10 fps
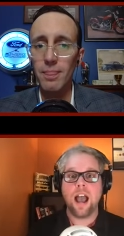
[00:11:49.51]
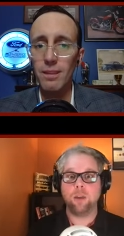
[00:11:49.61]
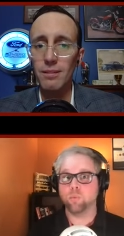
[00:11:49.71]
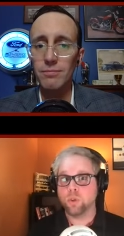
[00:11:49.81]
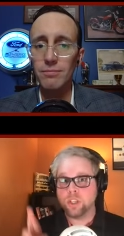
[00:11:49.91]
Speaker 1: I
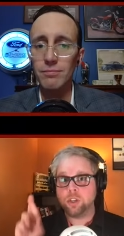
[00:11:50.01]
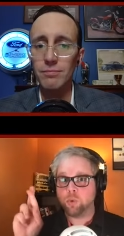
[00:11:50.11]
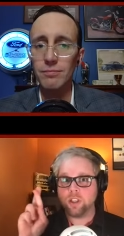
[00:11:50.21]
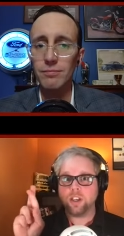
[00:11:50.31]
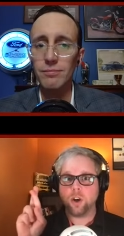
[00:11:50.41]
really,
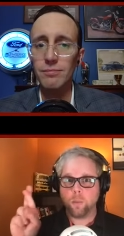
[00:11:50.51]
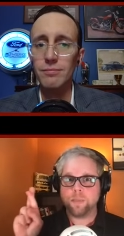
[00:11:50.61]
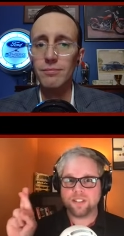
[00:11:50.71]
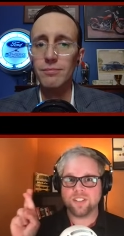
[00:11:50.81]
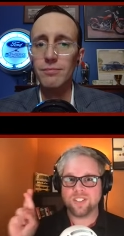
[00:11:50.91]
really hope
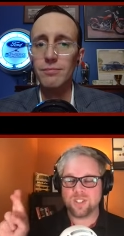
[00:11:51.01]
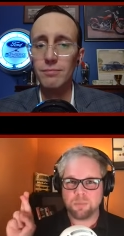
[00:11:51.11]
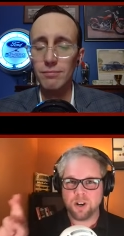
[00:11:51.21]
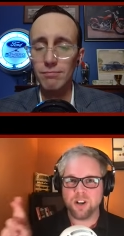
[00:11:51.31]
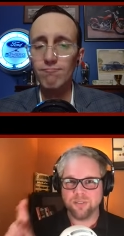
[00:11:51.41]
that's a
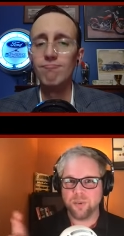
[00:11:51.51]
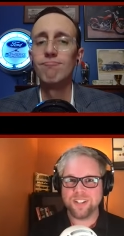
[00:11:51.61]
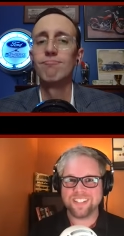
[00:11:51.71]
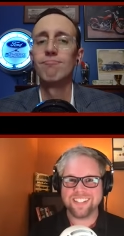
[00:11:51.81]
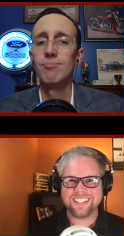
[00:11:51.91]
smart voice
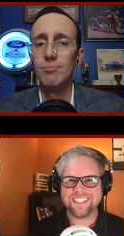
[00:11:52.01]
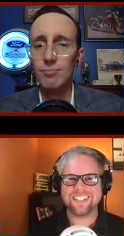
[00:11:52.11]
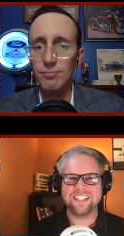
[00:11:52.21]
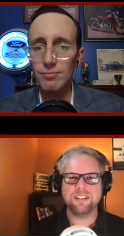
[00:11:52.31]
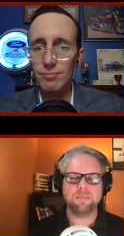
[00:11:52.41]

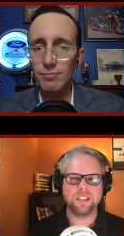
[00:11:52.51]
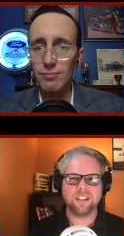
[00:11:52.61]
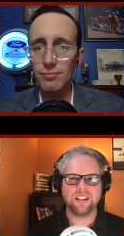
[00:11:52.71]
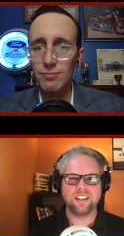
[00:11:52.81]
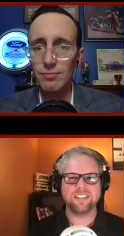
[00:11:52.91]
assistant
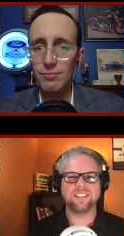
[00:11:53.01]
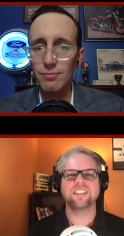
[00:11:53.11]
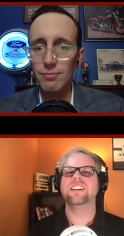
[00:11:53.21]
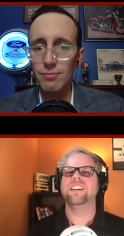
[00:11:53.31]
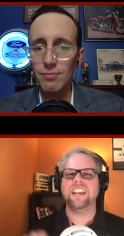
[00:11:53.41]
because
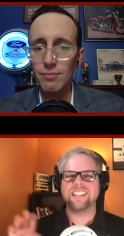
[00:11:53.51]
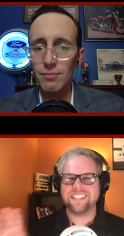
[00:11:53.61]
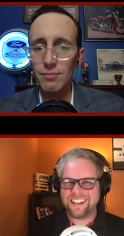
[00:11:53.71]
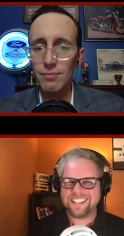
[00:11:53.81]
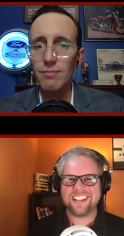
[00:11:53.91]
it's
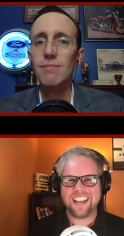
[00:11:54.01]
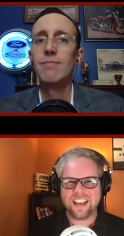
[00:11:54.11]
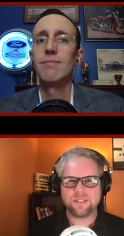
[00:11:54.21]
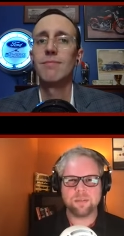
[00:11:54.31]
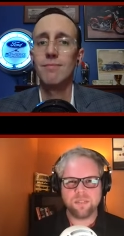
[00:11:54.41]
nice to have
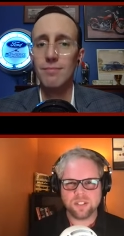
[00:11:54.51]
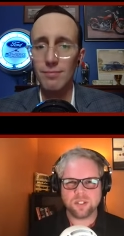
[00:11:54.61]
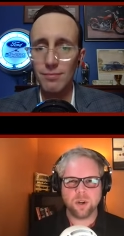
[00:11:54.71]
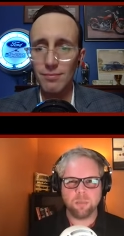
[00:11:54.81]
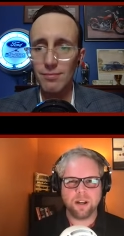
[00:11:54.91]
some
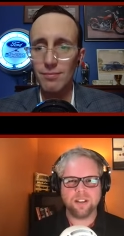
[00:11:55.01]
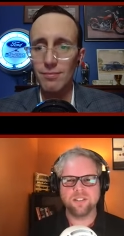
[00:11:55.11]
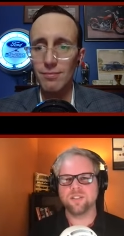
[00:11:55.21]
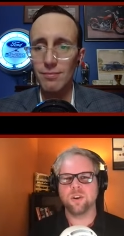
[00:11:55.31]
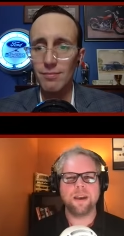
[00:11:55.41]
physical
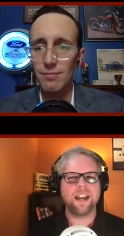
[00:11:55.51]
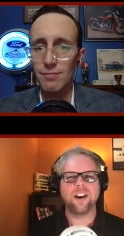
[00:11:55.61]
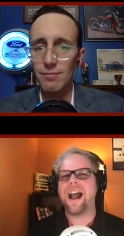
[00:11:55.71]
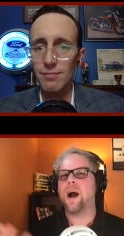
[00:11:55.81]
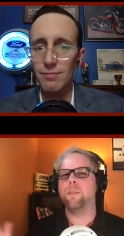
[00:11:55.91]
buttons no matter
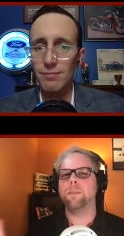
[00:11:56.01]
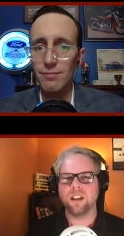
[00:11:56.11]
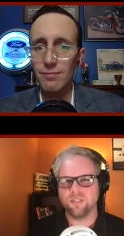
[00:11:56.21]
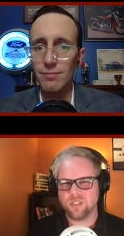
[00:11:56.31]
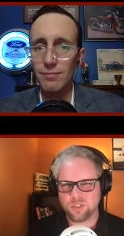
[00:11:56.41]
how big of
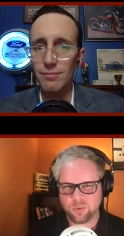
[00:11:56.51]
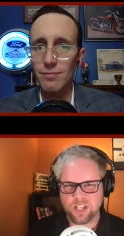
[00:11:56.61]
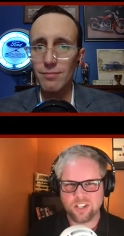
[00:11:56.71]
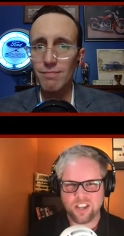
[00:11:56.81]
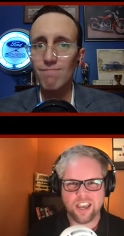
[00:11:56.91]
a screen
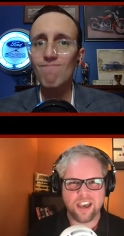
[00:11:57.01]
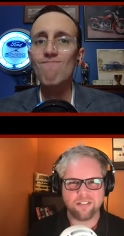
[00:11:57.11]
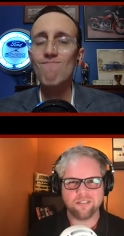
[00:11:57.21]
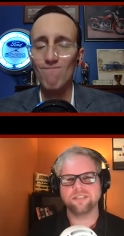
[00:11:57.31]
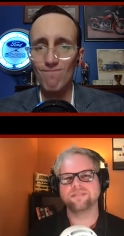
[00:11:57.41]
you have